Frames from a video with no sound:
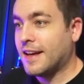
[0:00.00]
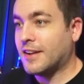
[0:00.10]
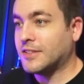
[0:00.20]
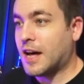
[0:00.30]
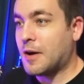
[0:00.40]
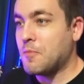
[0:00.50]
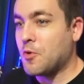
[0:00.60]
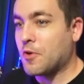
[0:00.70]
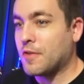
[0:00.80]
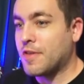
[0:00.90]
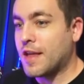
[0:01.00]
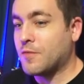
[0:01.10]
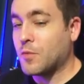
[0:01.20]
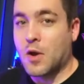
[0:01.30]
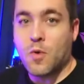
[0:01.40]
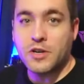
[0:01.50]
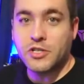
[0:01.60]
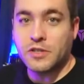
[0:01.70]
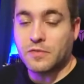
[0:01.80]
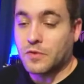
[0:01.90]
a lot more than when I watched
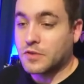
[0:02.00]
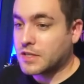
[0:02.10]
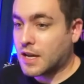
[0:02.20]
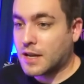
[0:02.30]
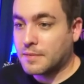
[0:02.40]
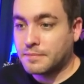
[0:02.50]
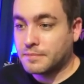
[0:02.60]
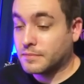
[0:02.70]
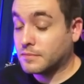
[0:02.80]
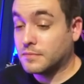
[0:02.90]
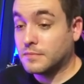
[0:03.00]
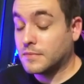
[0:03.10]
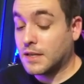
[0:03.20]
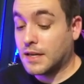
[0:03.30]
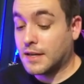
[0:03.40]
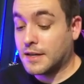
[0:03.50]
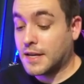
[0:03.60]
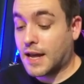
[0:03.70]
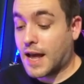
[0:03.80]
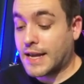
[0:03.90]
it the first time. Uh,
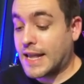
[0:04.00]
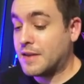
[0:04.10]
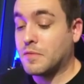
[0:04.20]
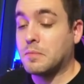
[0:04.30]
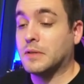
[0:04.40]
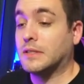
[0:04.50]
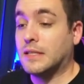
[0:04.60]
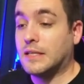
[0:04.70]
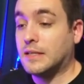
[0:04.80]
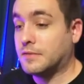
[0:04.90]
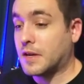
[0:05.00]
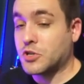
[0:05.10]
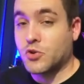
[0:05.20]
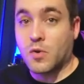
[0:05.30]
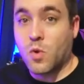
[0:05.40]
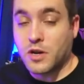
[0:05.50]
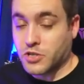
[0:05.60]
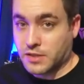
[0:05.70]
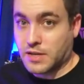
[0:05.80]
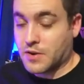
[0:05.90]
I can't even believe I tried
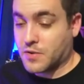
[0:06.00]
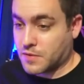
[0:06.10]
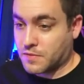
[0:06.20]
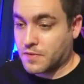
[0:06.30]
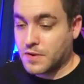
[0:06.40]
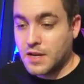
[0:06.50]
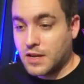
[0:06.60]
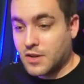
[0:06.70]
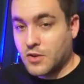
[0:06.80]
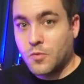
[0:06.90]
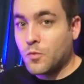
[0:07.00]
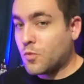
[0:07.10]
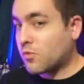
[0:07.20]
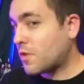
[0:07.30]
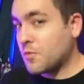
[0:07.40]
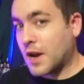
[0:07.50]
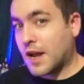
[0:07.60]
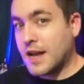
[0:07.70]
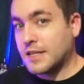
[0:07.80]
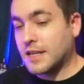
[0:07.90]
watching narrative when I
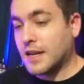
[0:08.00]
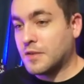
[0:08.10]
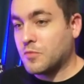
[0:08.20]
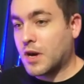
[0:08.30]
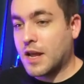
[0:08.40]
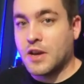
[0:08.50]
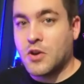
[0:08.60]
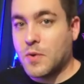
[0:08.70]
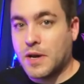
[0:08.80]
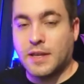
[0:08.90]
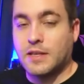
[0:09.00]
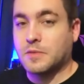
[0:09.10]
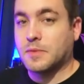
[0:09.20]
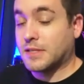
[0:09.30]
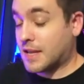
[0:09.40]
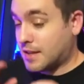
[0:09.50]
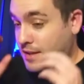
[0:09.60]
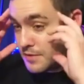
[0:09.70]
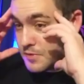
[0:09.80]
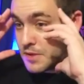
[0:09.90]
got into Gundam when I didn't know anything else because that
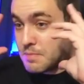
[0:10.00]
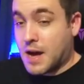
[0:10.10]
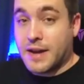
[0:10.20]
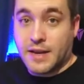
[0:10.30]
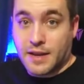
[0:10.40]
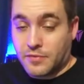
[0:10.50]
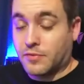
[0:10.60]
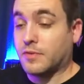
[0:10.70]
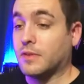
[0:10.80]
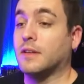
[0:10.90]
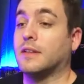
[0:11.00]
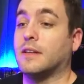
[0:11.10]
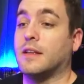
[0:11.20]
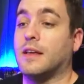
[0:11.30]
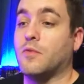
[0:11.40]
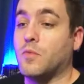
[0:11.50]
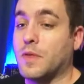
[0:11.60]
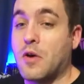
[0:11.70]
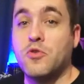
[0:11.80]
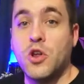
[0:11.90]
it was a mind f uh,
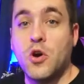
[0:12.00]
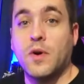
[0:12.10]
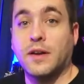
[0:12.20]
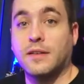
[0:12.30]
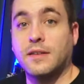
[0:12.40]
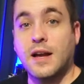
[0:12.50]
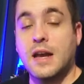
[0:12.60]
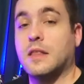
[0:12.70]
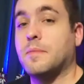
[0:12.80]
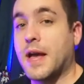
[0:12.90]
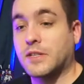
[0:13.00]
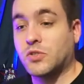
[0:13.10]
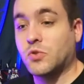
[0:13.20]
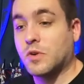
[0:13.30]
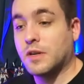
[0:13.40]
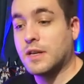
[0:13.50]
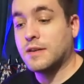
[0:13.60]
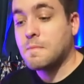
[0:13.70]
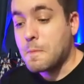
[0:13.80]
without knowing kind of the backstory and